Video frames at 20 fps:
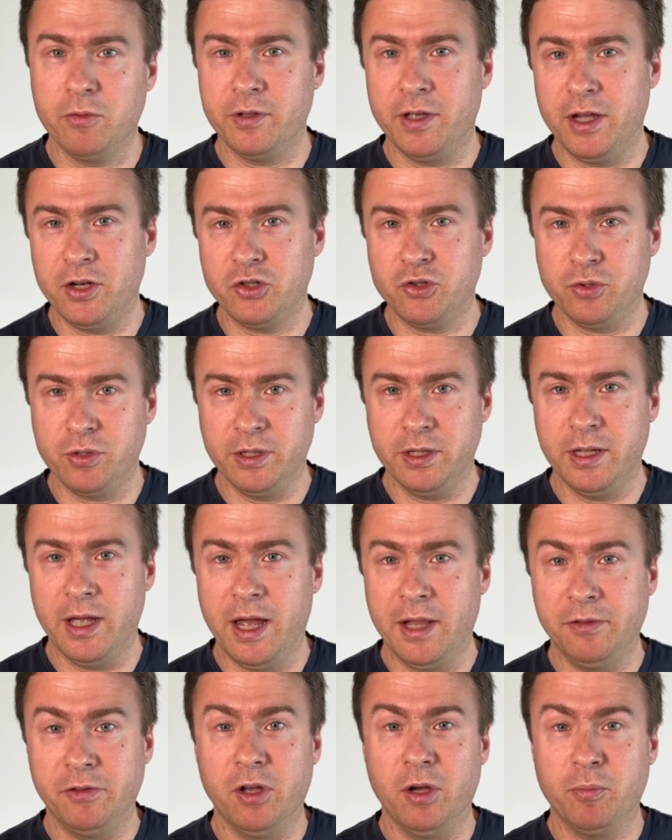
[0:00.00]
they actually
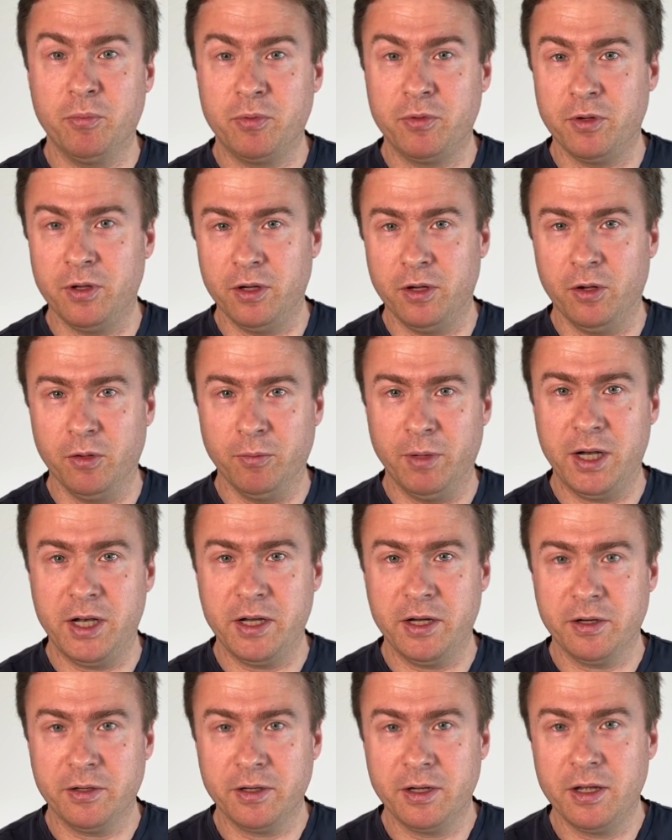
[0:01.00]
end up on
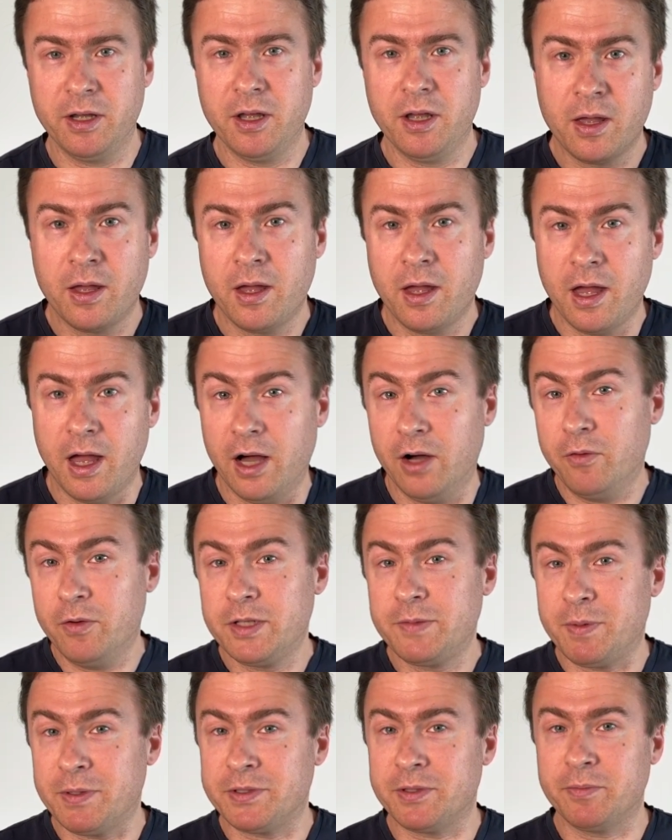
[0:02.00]
Maclear. I always
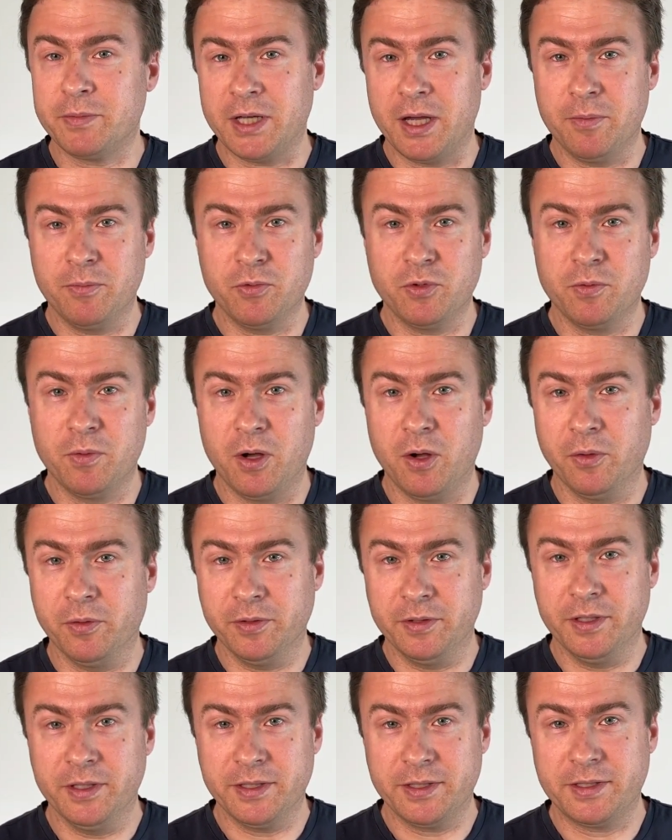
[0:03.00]
spend some time on
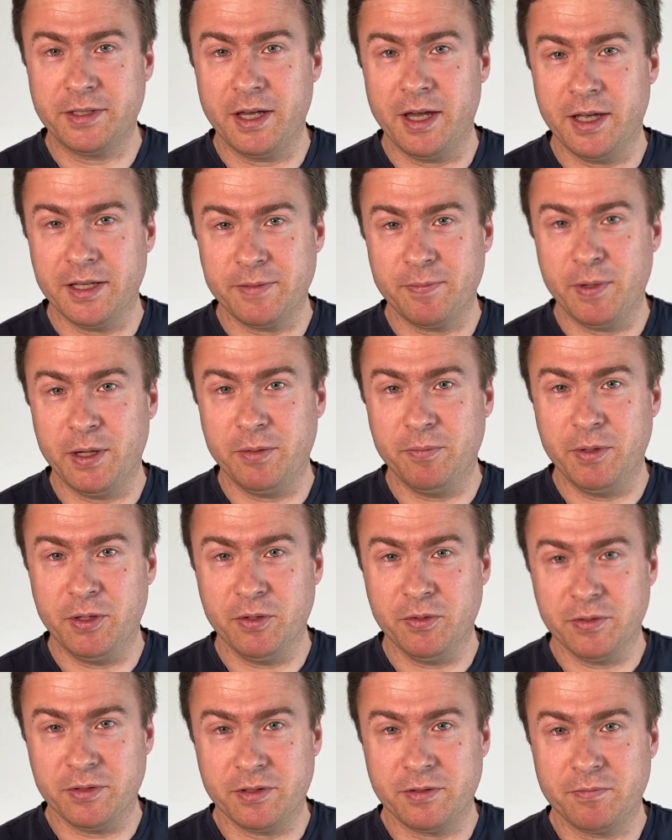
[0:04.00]
this aspect
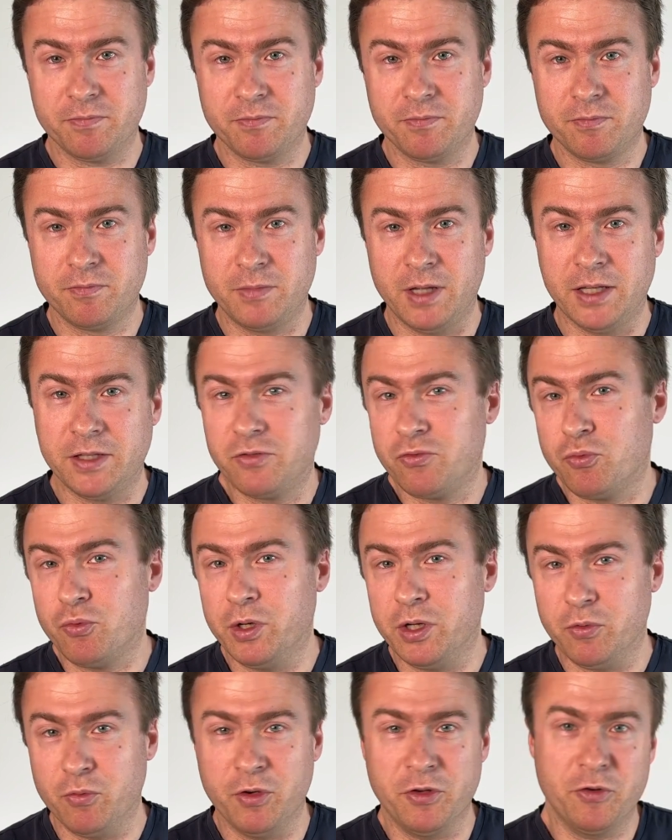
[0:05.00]
because that's
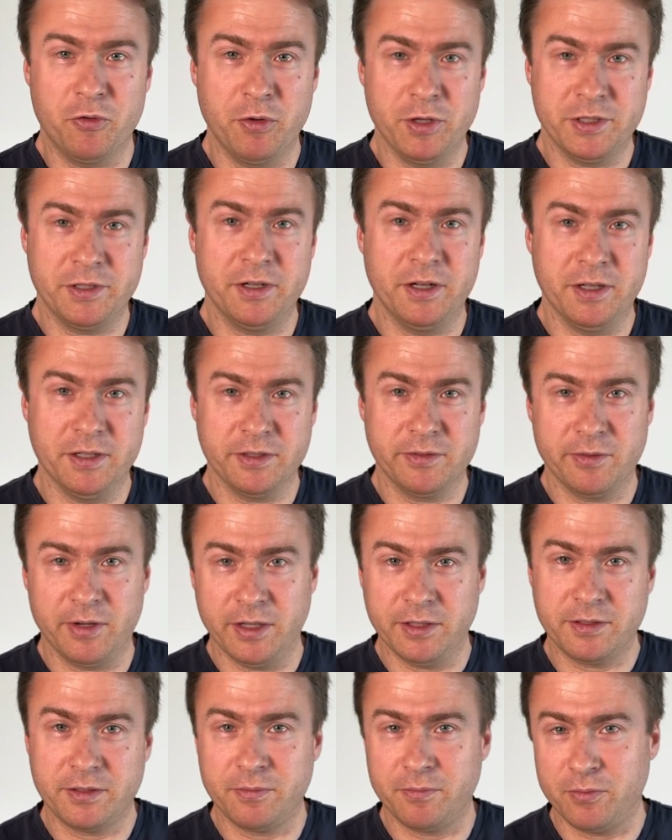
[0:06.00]
really where the risk is,
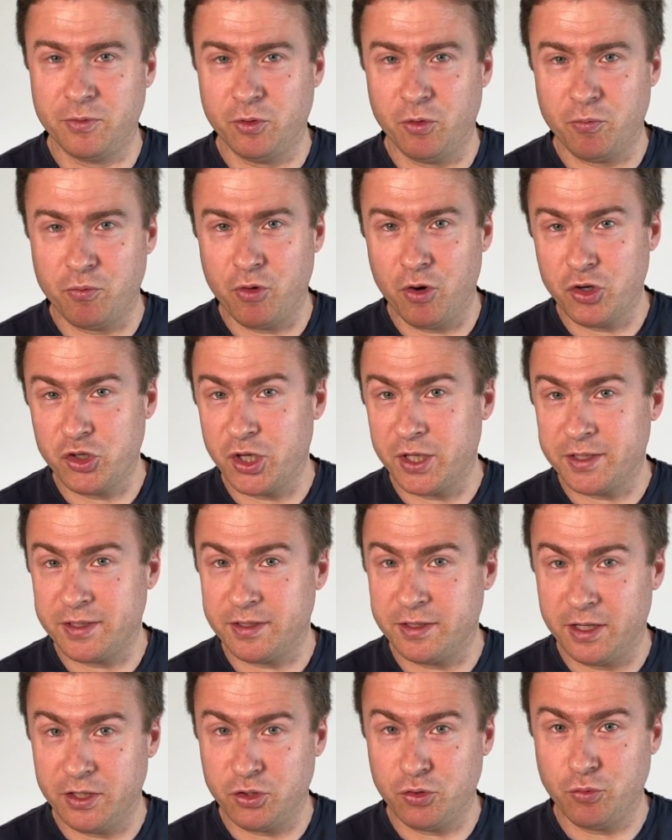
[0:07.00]
right? The projects
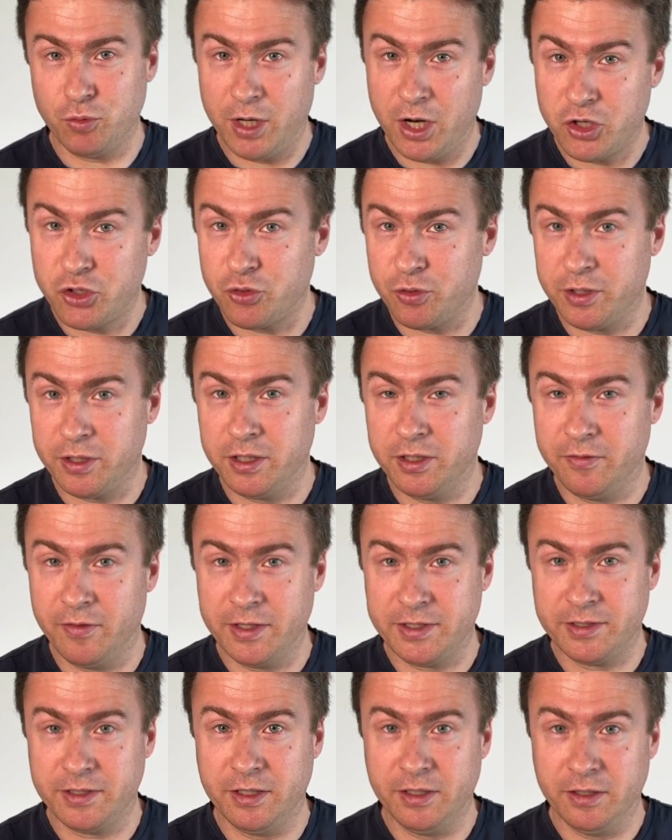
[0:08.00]
that you actually
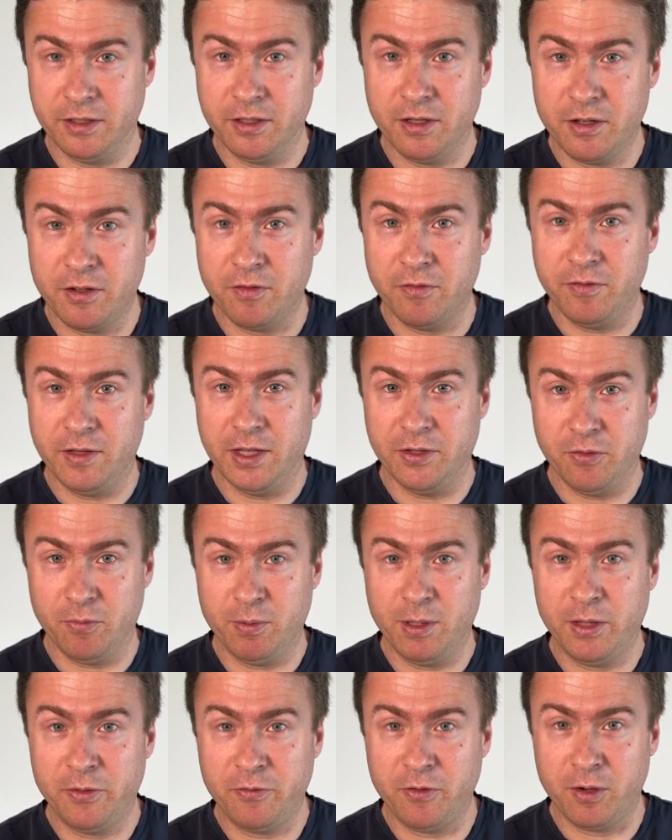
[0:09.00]
invest in via the
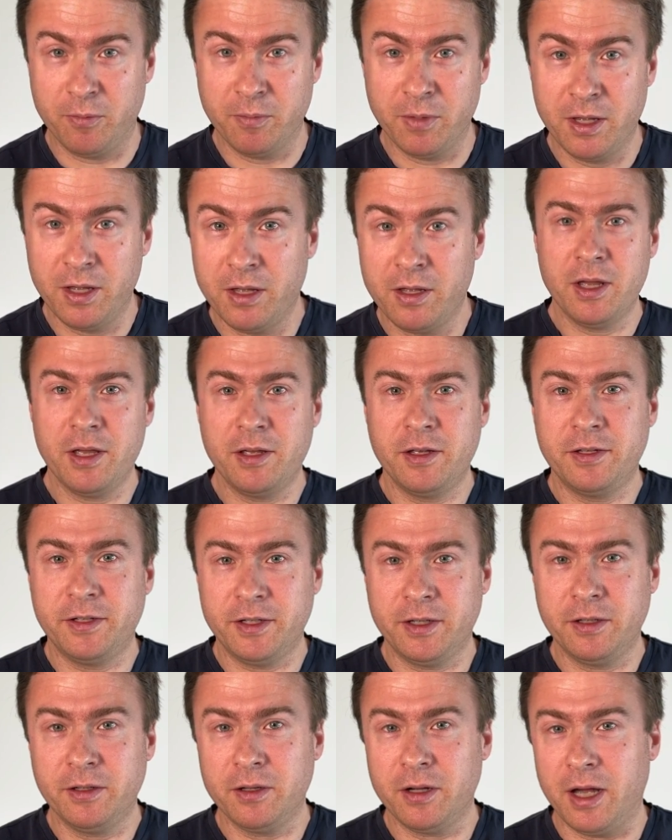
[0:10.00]
platform.
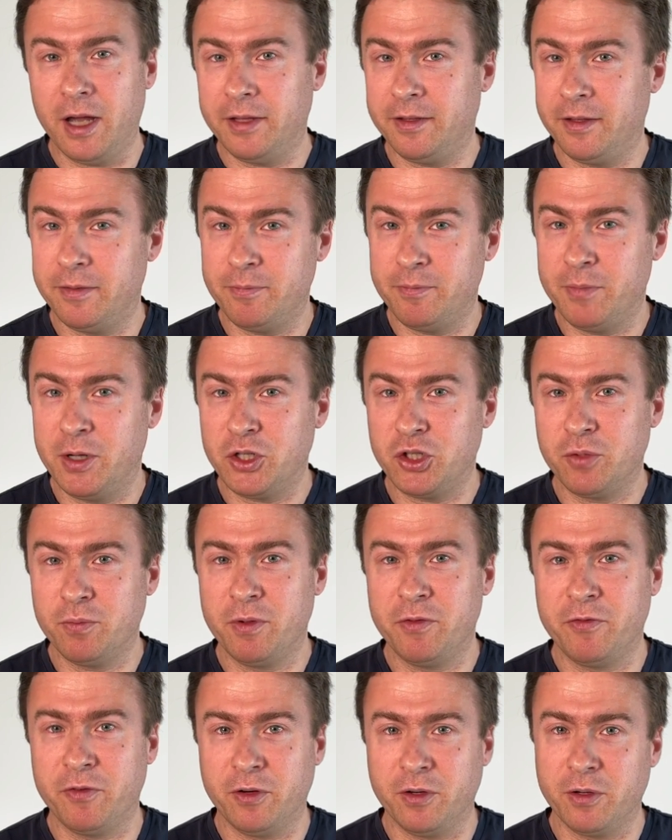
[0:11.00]
Here, as I mentioned
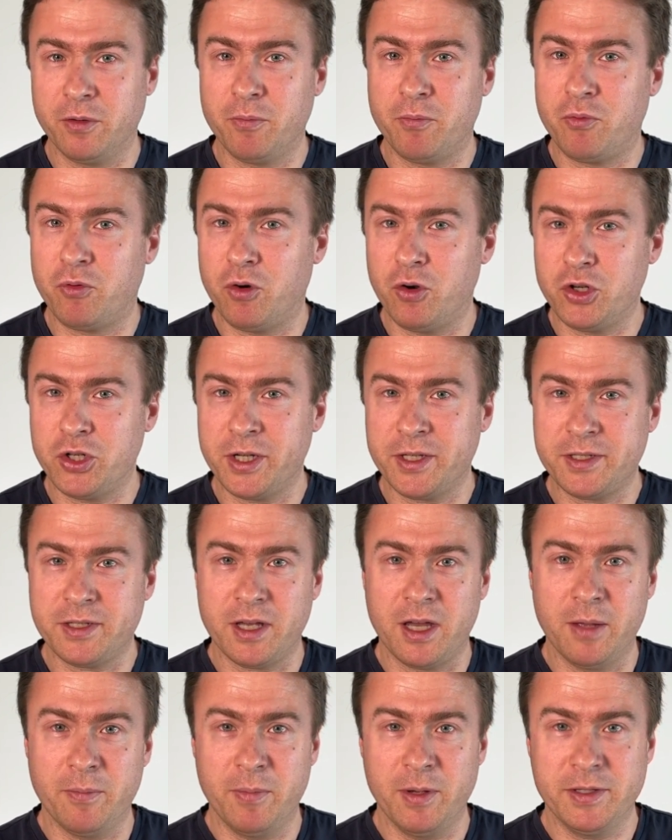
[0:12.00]
before, projects
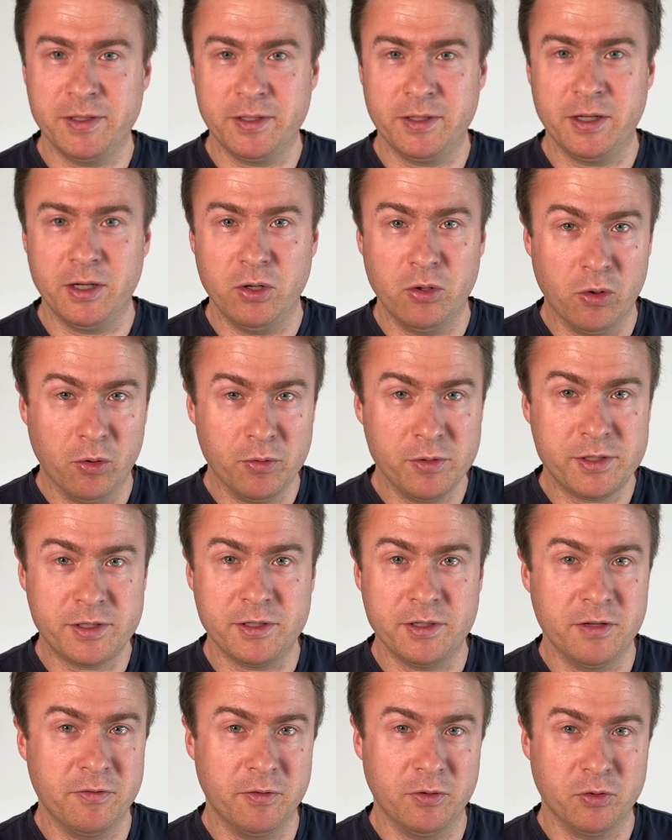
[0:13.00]
are basically loans
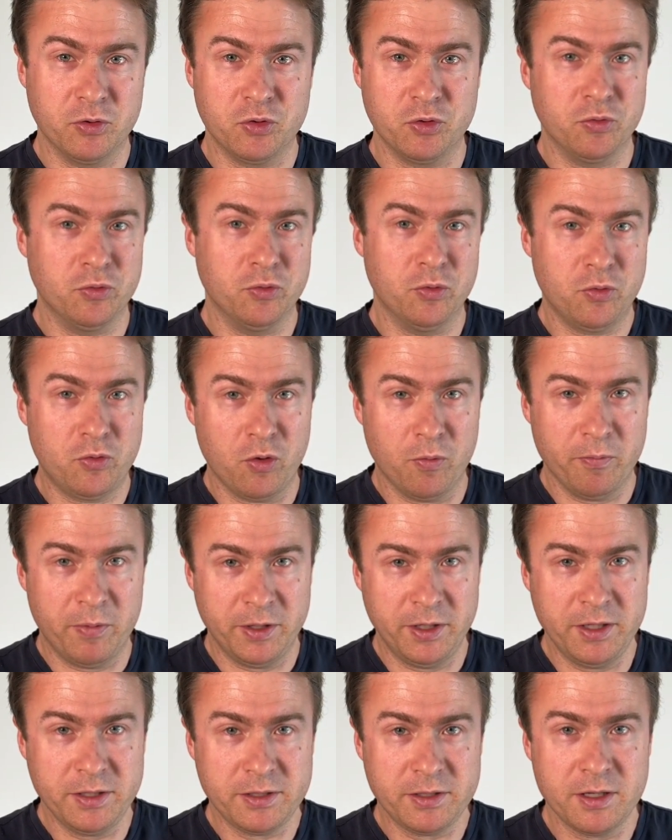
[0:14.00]
given to
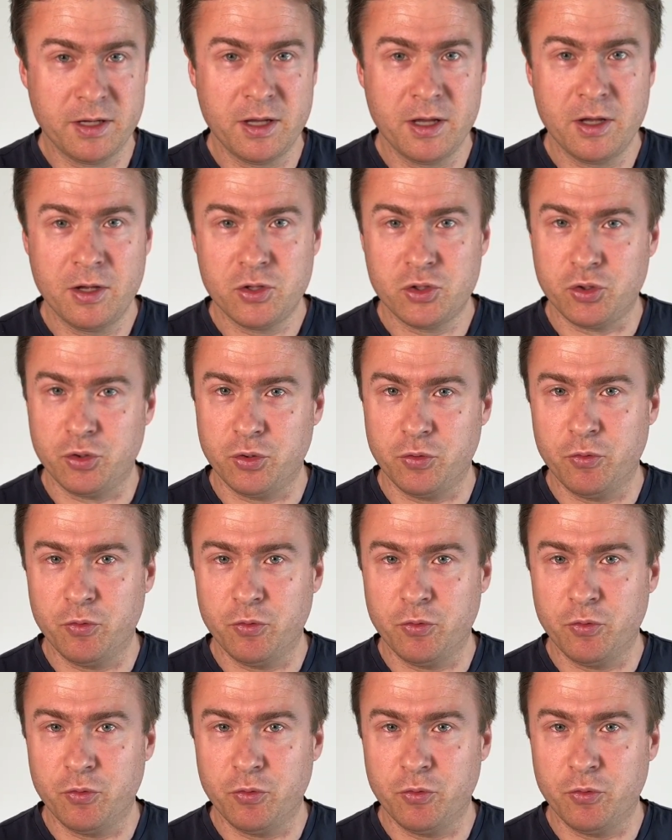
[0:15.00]
companies. So you